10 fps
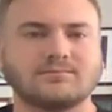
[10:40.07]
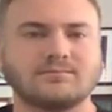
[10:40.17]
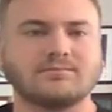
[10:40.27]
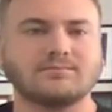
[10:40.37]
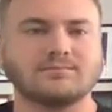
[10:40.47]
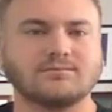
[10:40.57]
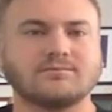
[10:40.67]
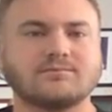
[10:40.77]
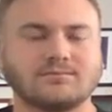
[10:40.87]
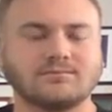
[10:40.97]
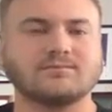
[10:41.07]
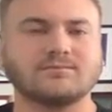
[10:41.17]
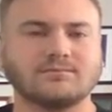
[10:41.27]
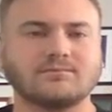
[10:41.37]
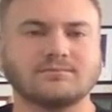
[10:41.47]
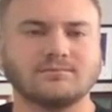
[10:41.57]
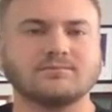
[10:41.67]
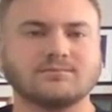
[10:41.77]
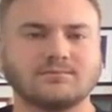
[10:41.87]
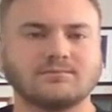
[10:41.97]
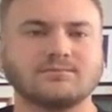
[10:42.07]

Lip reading: The person shown says nothing.